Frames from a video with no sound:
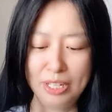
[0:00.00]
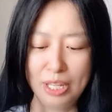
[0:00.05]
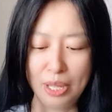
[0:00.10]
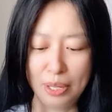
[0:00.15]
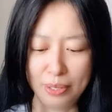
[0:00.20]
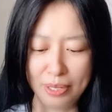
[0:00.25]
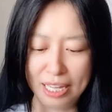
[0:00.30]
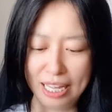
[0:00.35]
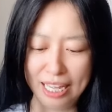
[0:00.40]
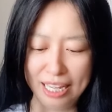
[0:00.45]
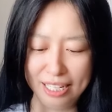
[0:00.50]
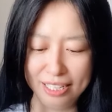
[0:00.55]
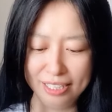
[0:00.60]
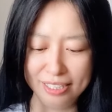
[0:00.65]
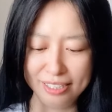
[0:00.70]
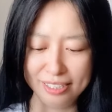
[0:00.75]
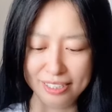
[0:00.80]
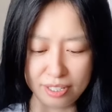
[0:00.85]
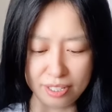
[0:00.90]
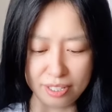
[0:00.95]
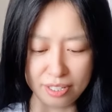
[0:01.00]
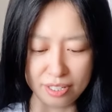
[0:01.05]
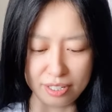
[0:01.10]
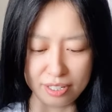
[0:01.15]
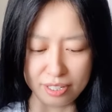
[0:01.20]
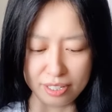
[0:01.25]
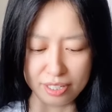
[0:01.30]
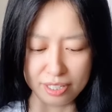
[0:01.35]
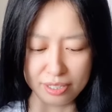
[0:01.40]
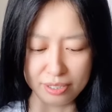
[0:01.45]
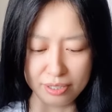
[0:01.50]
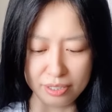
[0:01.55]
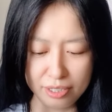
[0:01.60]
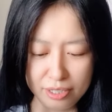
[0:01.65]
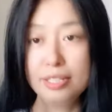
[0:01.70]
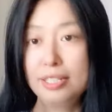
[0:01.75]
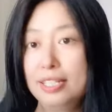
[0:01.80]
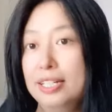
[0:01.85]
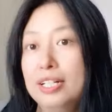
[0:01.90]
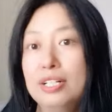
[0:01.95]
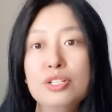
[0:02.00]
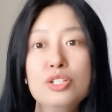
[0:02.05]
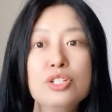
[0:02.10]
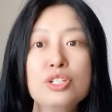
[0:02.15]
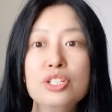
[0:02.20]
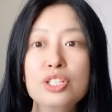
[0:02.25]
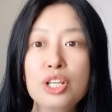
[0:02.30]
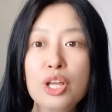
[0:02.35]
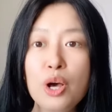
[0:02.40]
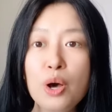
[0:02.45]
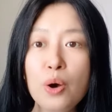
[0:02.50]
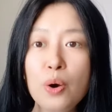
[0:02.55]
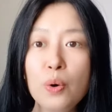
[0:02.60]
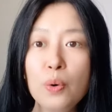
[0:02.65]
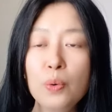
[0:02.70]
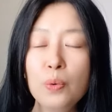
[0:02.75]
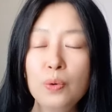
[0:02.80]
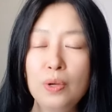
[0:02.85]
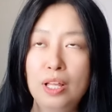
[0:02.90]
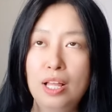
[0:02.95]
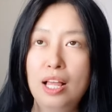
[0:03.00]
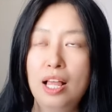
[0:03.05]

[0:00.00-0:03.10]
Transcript: Okay. Third, there's no